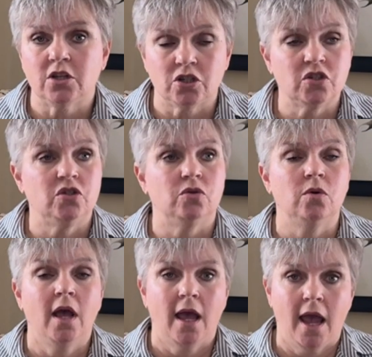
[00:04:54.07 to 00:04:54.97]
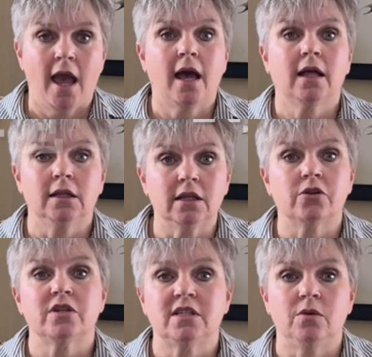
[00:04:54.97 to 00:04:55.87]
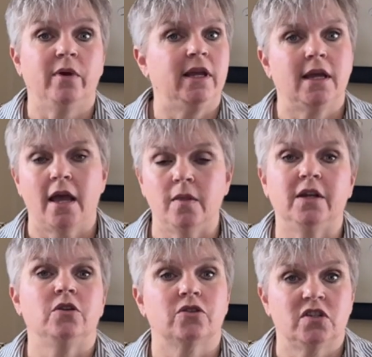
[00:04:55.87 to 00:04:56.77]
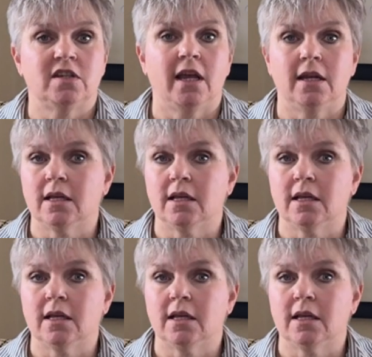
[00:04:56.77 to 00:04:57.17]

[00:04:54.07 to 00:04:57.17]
Just do Ag Literacy Week and then your state